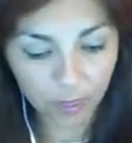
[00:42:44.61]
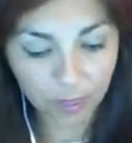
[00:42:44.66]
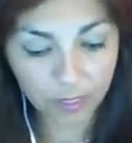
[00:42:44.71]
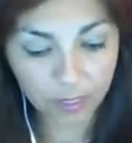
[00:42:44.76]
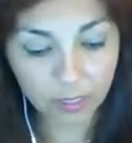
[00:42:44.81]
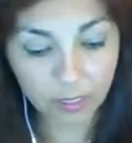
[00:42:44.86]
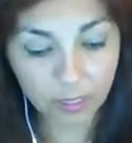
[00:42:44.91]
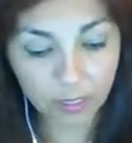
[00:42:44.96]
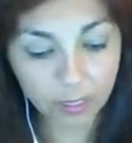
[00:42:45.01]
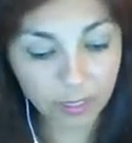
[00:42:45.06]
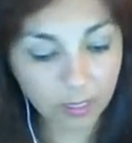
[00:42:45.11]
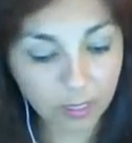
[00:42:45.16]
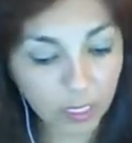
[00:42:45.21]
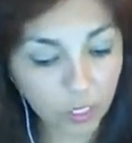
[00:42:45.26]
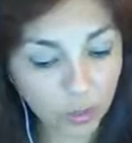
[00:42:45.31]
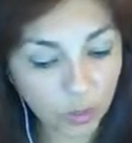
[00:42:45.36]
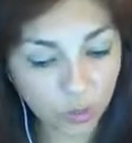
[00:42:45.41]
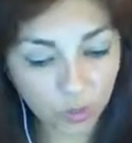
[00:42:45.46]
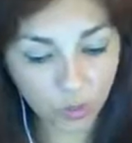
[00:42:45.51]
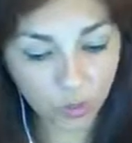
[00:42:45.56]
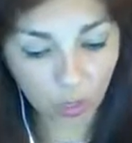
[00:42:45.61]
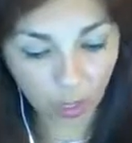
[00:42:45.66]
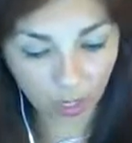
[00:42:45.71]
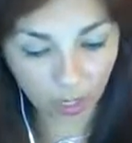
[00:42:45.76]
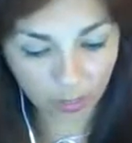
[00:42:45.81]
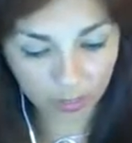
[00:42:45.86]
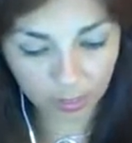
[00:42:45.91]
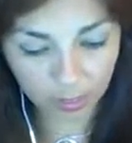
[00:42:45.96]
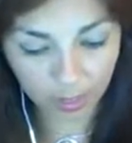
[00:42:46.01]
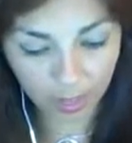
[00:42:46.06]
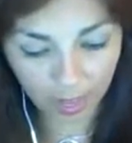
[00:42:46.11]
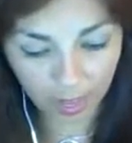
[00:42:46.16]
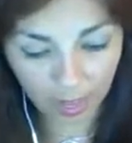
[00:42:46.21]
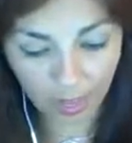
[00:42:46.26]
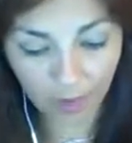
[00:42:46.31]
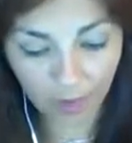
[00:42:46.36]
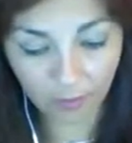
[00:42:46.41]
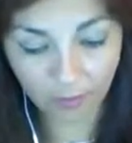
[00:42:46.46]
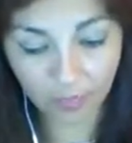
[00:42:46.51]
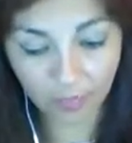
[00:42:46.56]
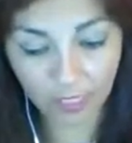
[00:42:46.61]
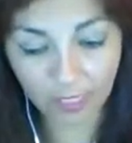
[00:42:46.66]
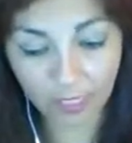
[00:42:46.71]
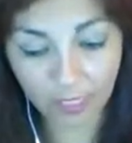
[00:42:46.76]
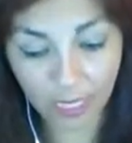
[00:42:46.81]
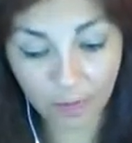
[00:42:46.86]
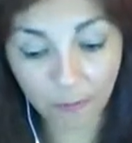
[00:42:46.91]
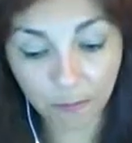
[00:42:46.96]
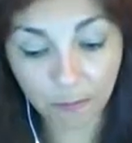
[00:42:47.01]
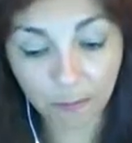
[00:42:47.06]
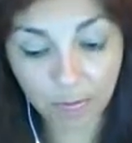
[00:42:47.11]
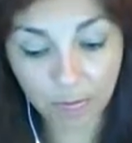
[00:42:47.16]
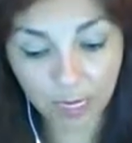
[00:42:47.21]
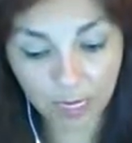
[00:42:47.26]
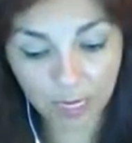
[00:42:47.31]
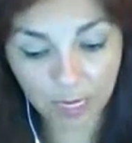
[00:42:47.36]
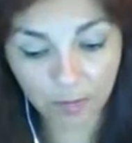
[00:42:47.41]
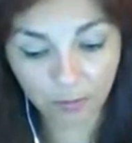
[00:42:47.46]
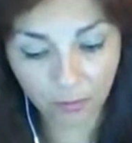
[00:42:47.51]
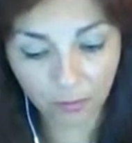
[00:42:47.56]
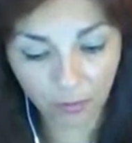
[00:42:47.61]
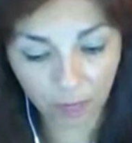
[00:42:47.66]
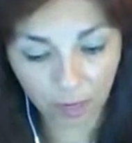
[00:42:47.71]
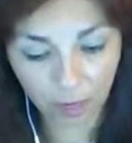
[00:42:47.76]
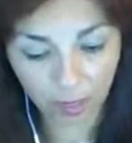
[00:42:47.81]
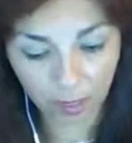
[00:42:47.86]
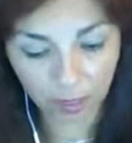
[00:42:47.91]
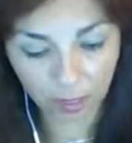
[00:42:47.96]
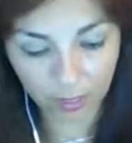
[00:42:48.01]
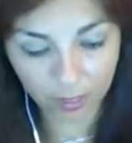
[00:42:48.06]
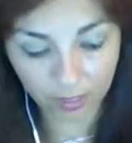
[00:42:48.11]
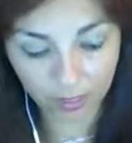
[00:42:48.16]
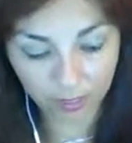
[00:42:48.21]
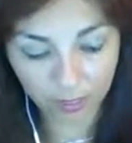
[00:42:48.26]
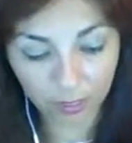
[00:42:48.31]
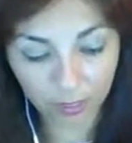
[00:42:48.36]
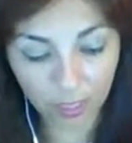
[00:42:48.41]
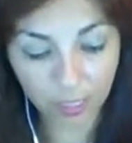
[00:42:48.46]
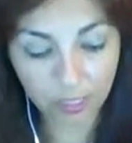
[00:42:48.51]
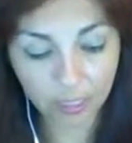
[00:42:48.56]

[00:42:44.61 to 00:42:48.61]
Since they do not have the same meaning for us,